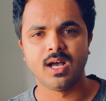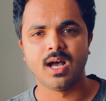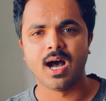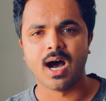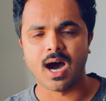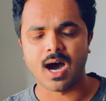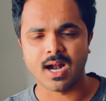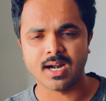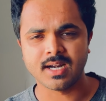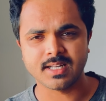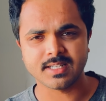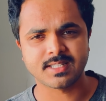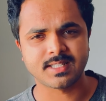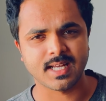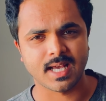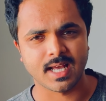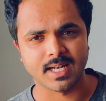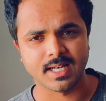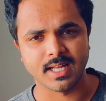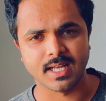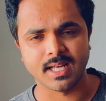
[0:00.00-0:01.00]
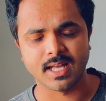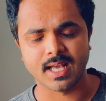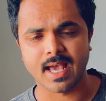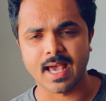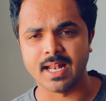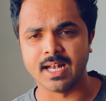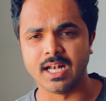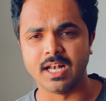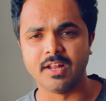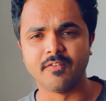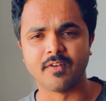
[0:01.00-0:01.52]
understanding
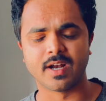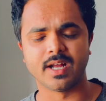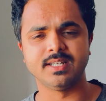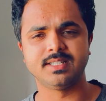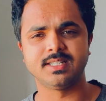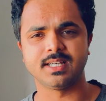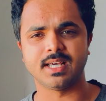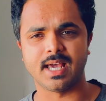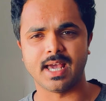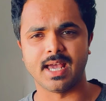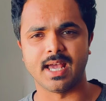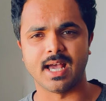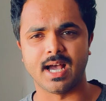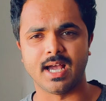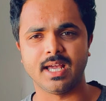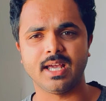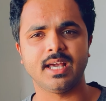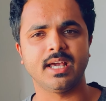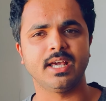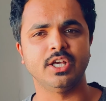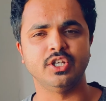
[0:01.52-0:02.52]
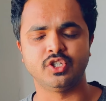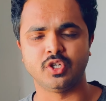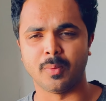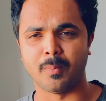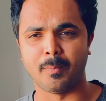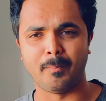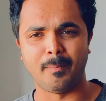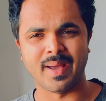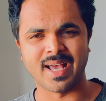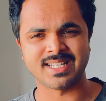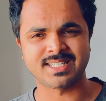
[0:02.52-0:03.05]
and leveraging AI is your
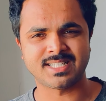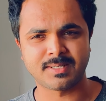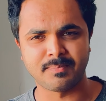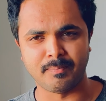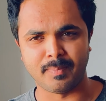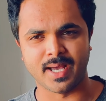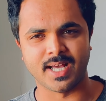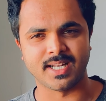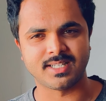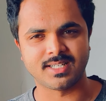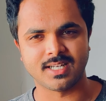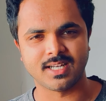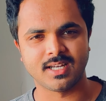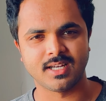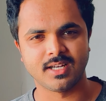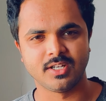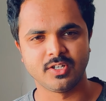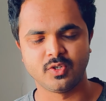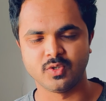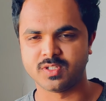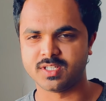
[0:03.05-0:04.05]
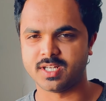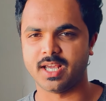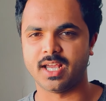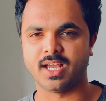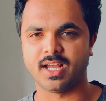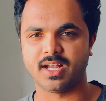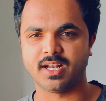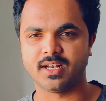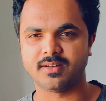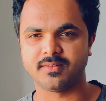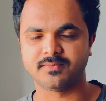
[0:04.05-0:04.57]
best bet to stay
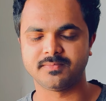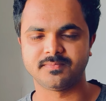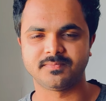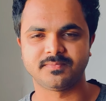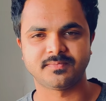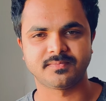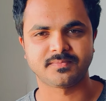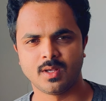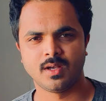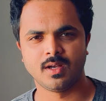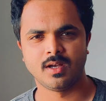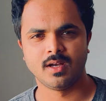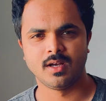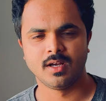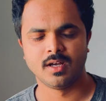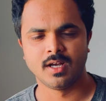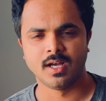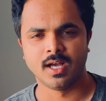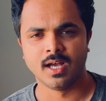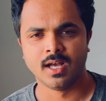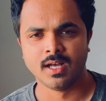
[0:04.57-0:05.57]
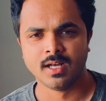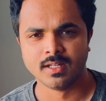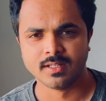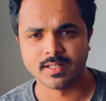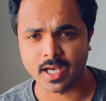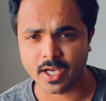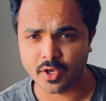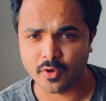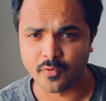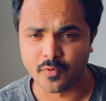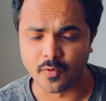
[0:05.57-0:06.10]
ahead.
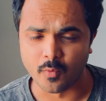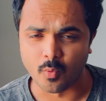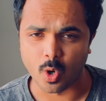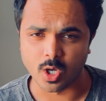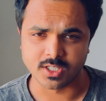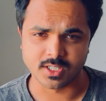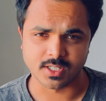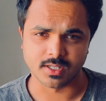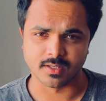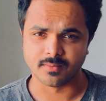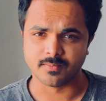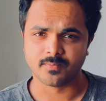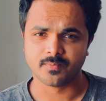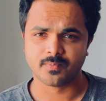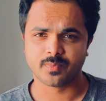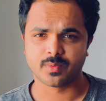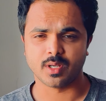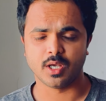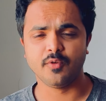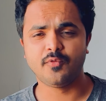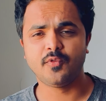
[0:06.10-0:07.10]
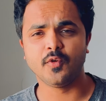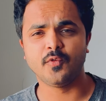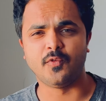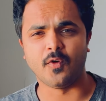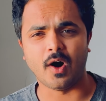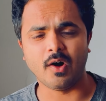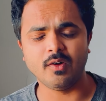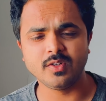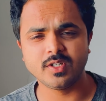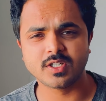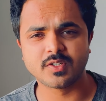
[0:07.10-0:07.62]
Thank you for watching. If you
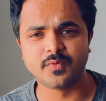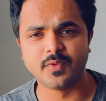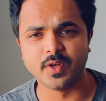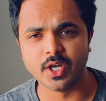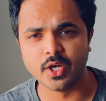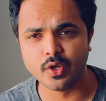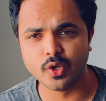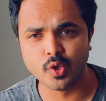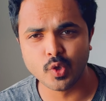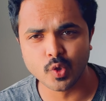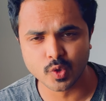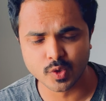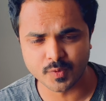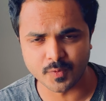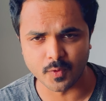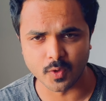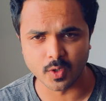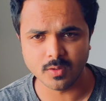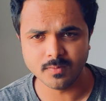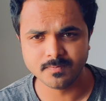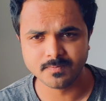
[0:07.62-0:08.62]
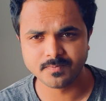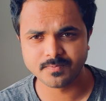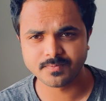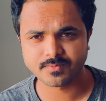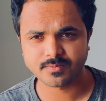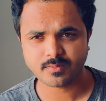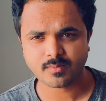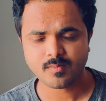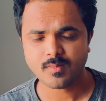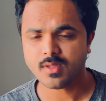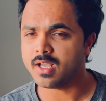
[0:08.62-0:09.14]
found this video useful,
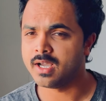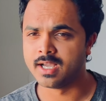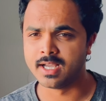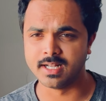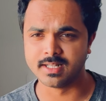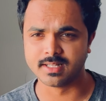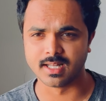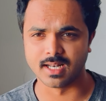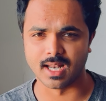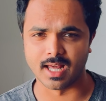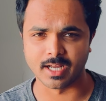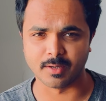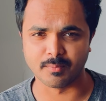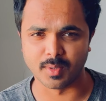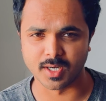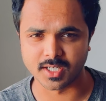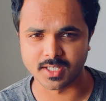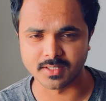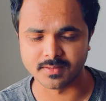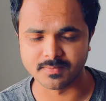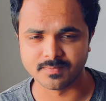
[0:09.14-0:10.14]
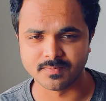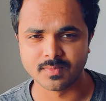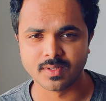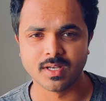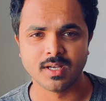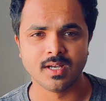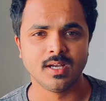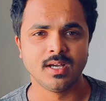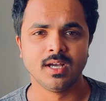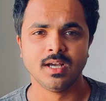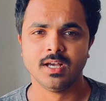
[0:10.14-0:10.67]
hit the like button,
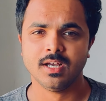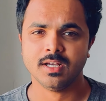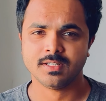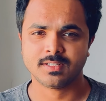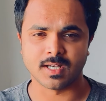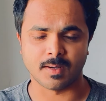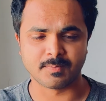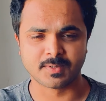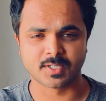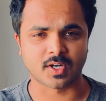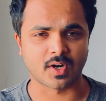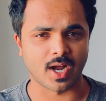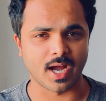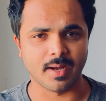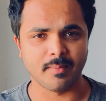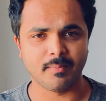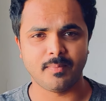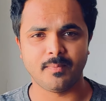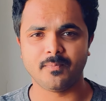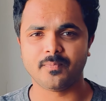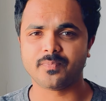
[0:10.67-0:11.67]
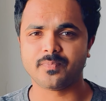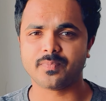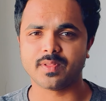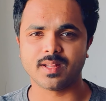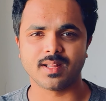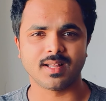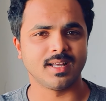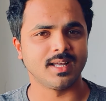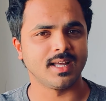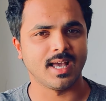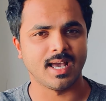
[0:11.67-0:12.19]
subscribe,
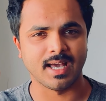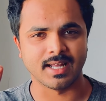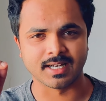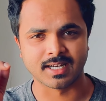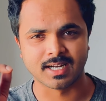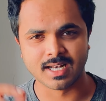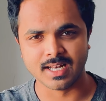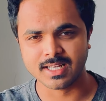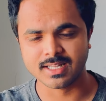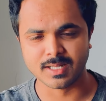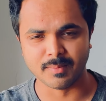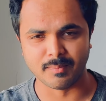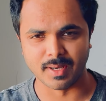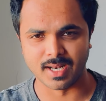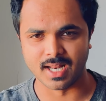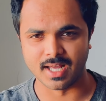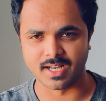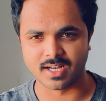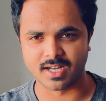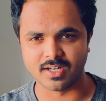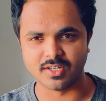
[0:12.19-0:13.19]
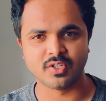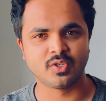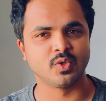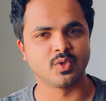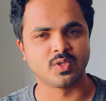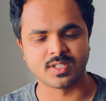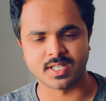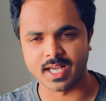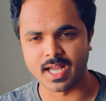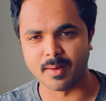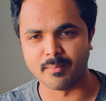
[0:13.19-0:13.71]
and click the bell icon to
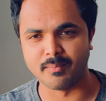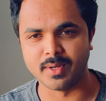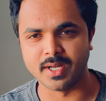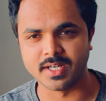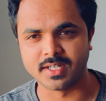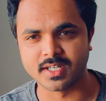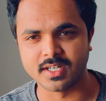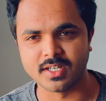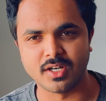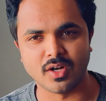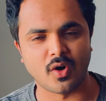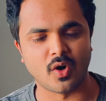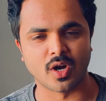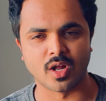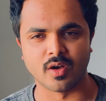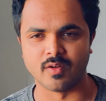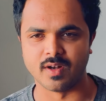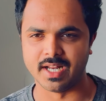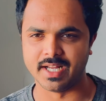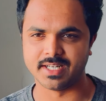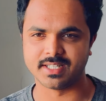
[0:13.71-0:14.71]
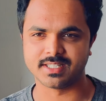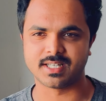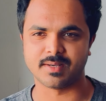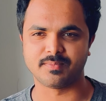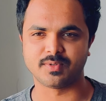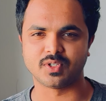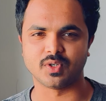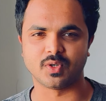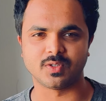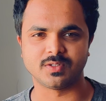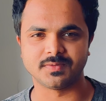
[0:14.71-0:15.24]
stay updated on our latest
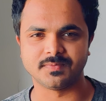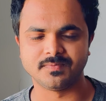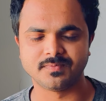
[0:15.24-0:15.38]
episode.